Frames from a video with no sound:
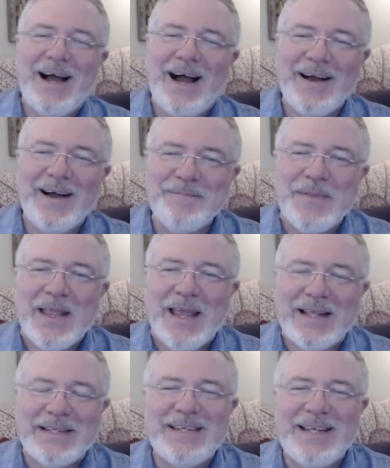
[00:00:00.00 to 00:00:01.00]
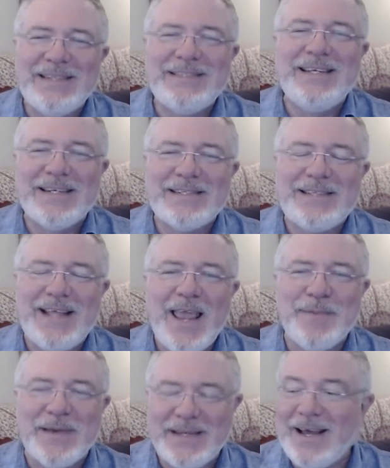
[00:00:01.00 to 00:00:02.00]
uh, it's easy to
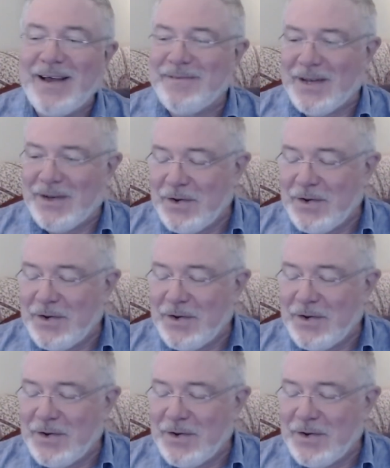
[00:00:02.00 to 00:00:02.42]
say, but tough to